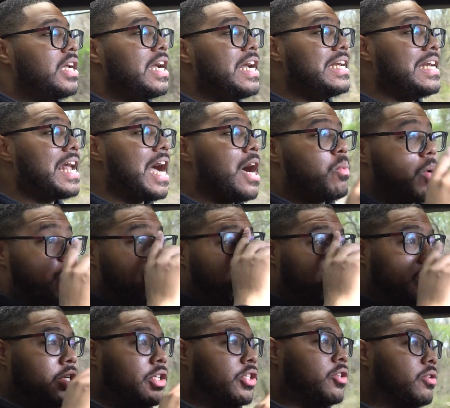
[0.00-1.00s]
And now what we're
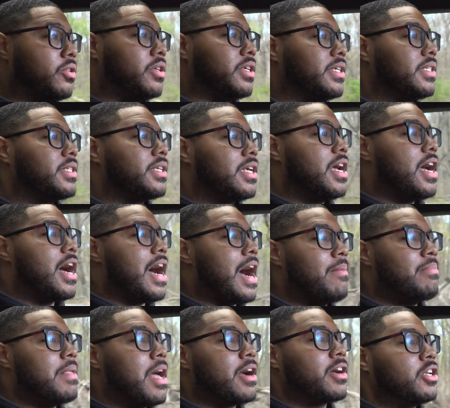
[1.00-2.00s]
gonna do is,
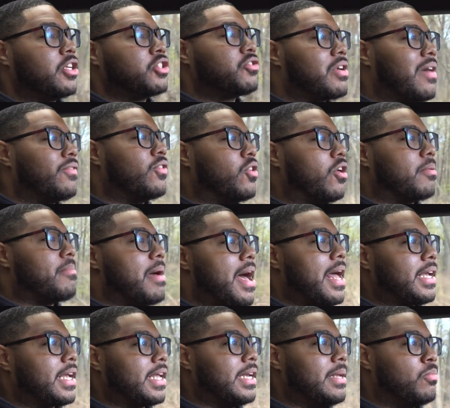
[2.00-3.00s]
I'm not gonna drive an
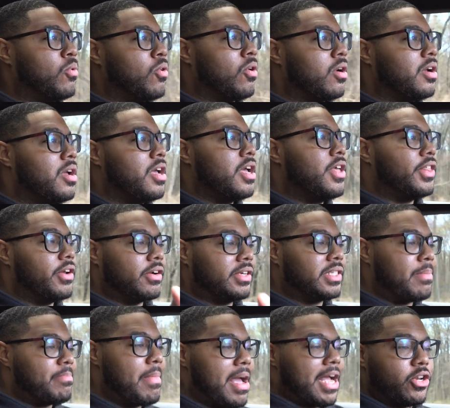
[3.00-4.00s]
automatic anymore. There
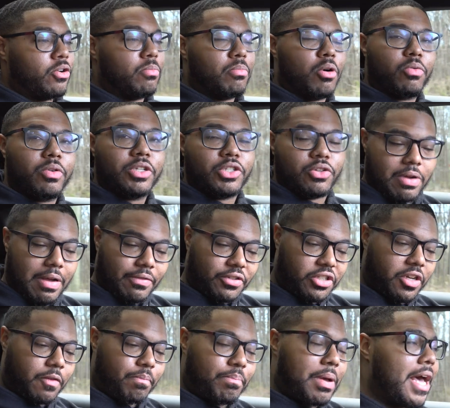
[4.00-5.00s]
is a manual mode. We do have
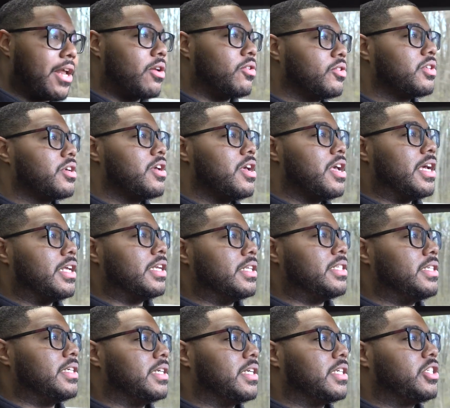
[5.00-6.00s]
shift paddles and a
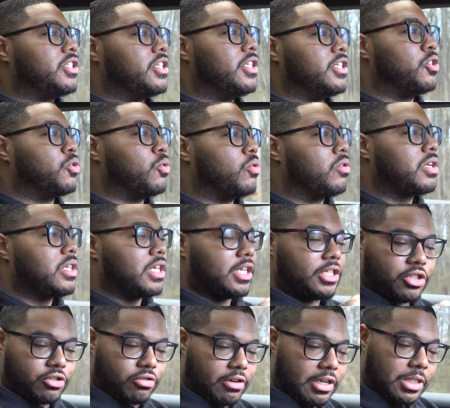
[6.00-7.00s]
DSG dual
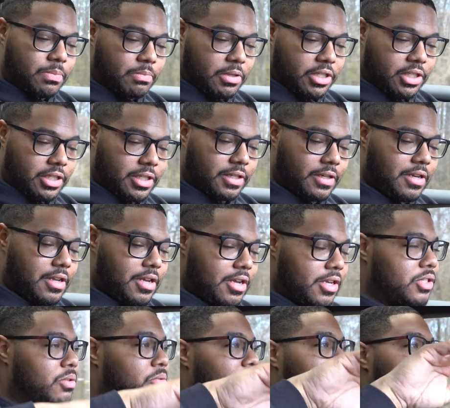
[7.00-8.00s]
clutch transmission.
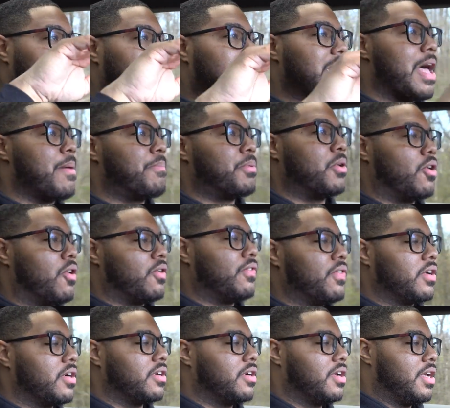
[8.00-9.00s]
So I'm gonna slap it
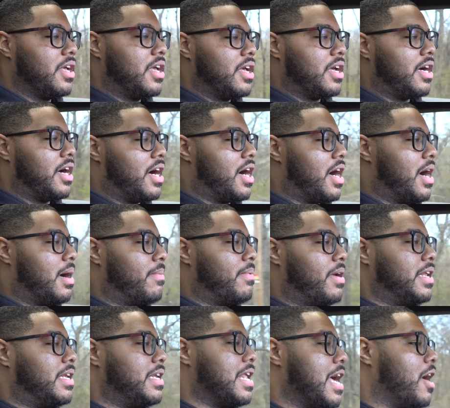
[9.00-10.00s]
over,
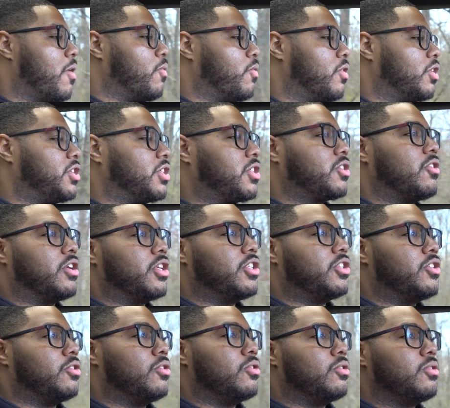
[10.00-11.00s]
and now we're just gonna
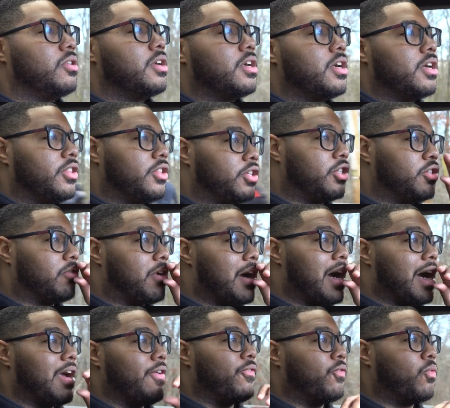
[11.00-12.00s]
do the
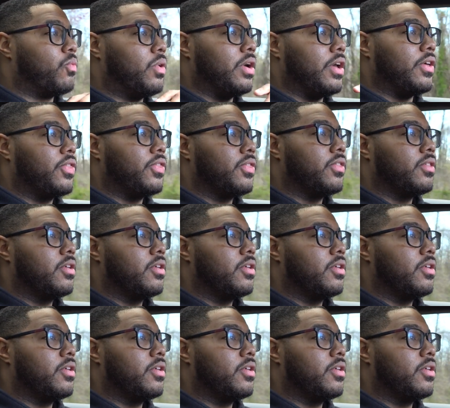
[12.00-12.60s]
drive with,